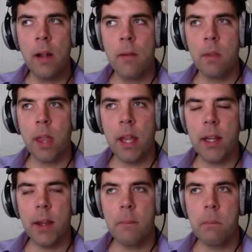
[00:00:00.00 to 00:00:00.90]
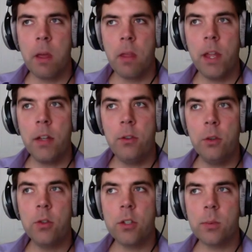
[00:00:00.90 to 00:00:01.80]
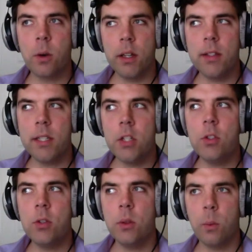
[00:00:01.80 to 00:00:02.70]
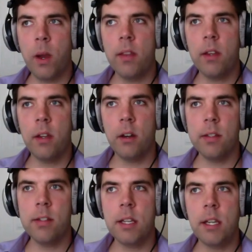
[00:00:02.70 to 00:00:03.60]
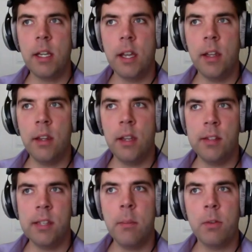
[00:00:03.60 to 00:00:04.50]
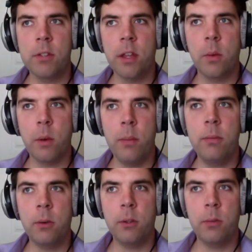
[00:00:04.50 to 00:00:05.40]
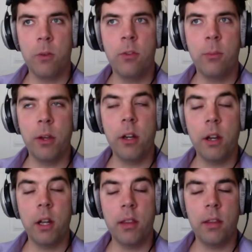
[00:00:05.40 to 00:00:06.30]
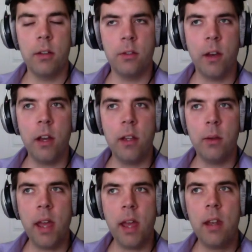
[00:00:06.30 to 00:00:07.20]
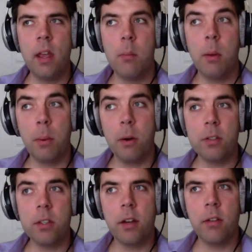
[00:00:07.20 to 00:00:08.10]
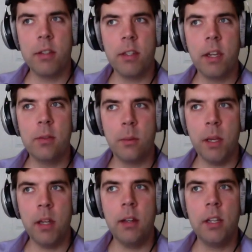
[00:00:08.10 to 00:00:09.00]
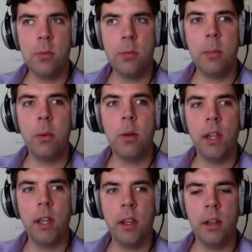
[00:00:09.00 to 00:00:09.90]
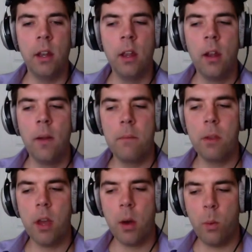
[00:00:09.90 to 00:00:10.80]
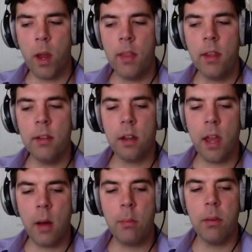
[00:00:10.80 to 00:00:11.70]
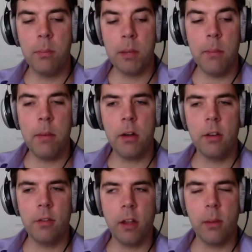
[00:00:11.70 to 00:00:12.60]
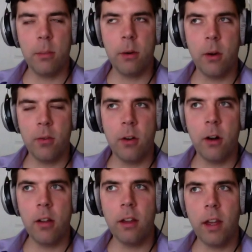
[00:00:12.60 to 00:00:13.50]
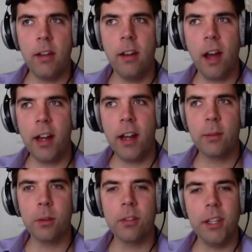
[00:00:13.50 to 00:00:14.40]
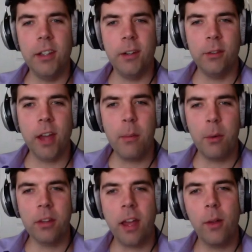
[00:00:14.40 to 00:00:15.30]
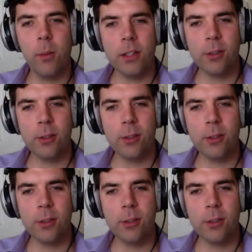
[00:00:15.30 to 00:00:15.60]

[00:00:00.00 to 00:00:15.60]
like, they do just want to teach you the way that you're going to see in the examples on the web, so it's more familiar, and I think there's value in that. But personally, it resonates with me to teach people in a way that's going to help them be a better developer overall. And I guess we'll see. Time will tell which